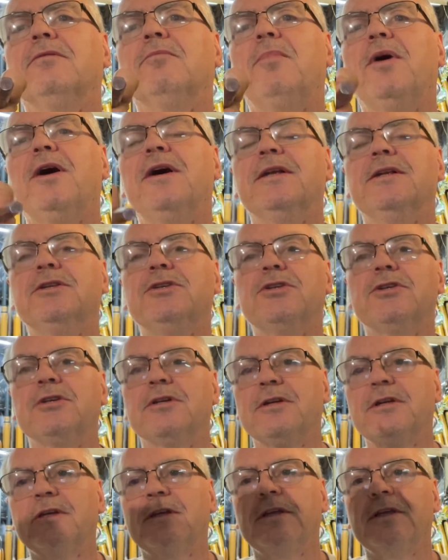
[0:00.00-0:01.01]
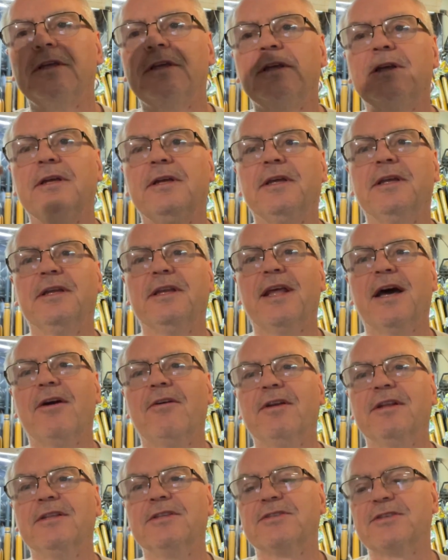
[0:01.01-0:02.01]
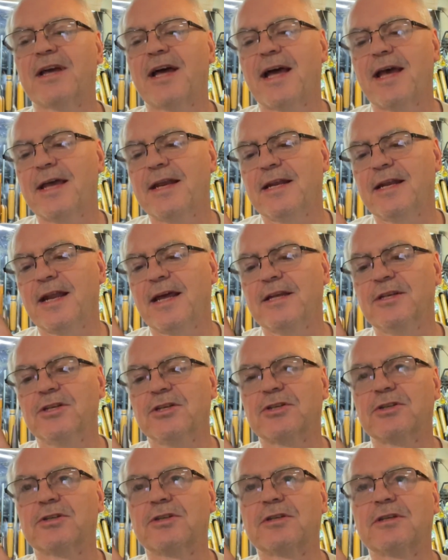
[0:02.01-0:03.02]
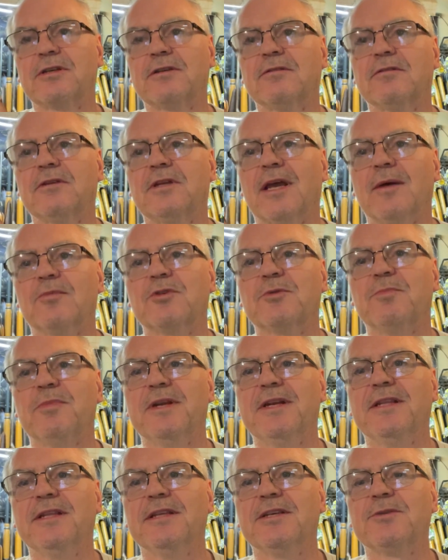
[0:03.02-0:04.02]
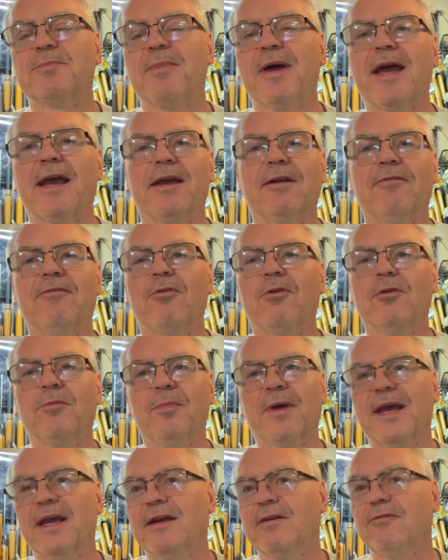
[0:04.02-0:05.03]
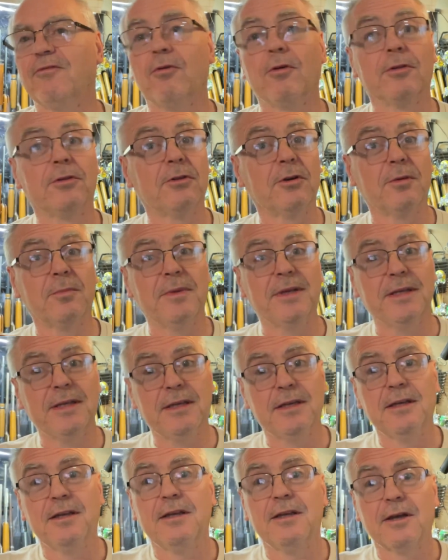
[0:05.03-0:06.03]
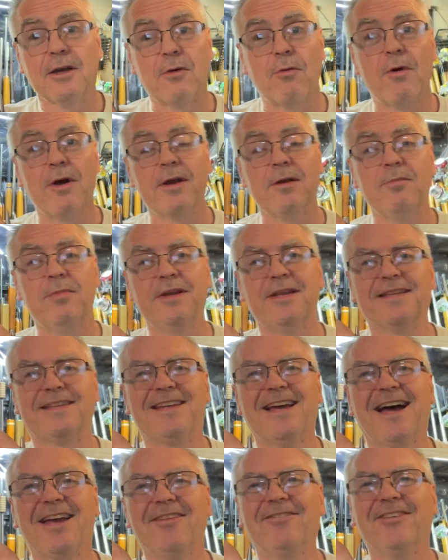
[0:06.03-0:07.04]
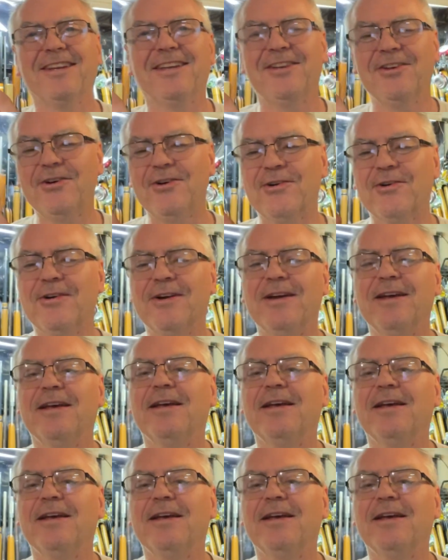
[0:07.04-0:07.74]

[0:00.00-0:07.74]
punch down inside, and I just kept spinning this back and forth. It took me quite a bit of time to do,